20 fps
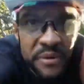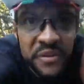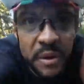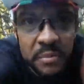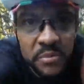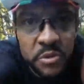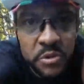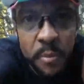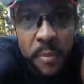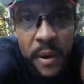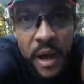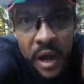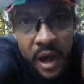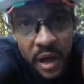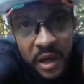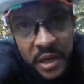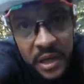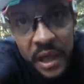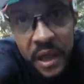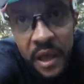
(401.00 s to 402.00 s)
come to a
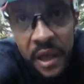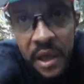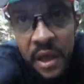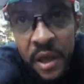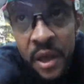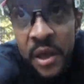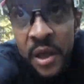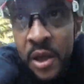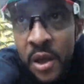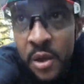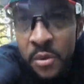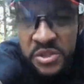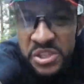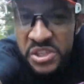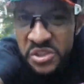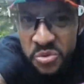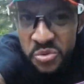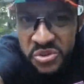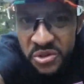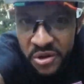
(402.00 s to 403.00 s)
park, which is
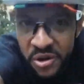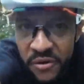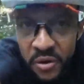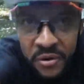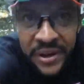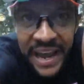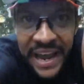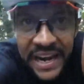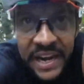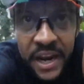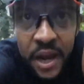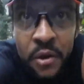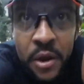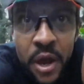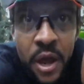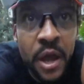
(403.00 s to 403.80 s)
also a volcano,